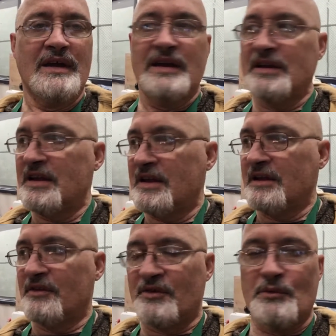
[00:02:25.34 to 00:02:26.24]
And He
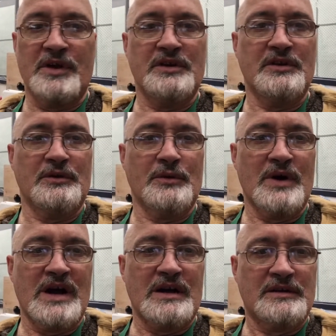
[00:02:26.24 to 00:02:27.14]
is the one who
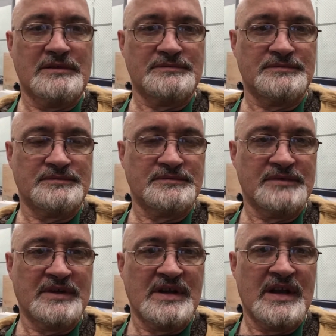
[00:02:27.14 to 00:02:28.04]
uh,
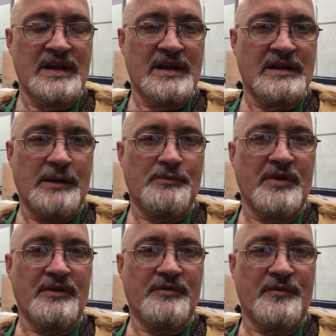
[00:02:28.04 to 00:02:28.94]

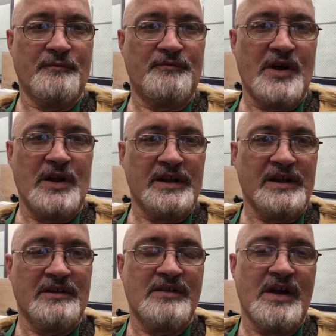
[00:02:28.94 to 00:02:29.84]
keeps us from
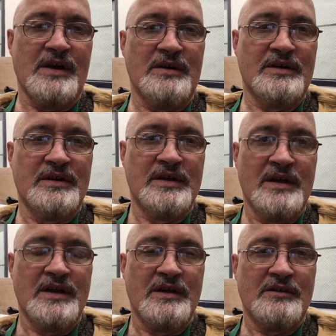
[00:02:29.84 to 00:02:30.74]
falling. So,
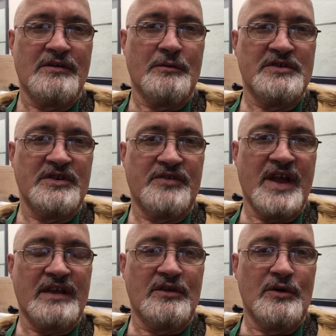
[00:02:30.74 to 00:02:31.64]
so we just
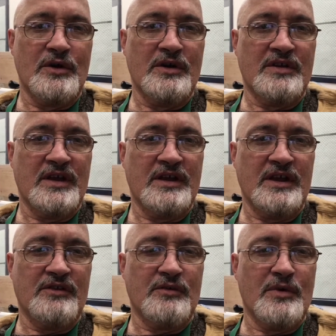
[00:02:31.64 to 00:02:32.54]
thank the Lord that
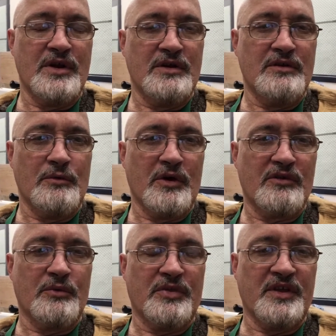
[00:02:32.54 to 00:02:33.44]
He's the one who
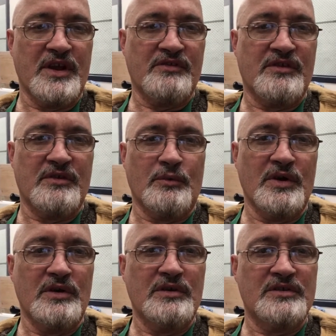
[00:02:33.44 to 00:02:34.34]
works within us to
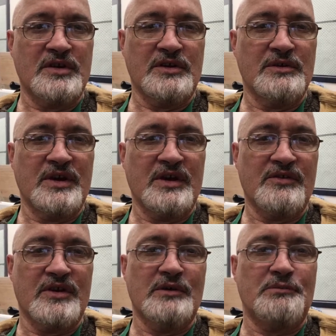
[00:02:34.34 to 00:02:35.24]
will to do
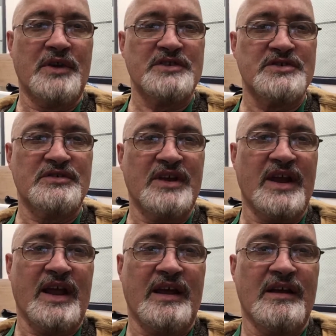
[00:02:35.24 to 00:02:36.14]
His good pleasure
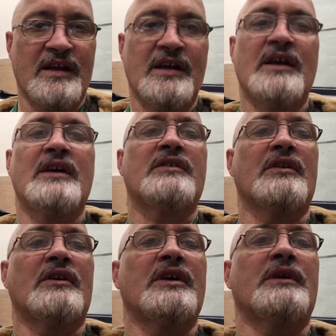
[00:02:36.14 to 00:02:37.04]
today.
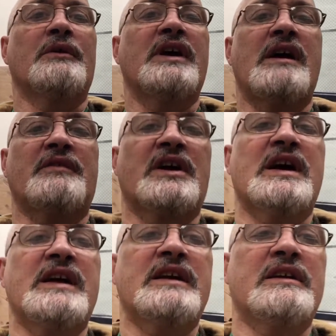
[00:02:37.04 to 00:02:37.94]
So here we have a
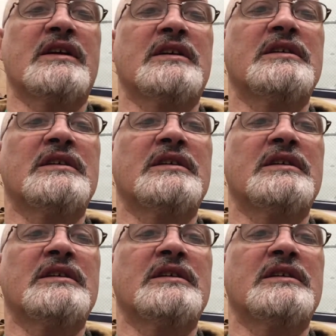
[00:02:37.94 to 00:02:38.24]
guy here.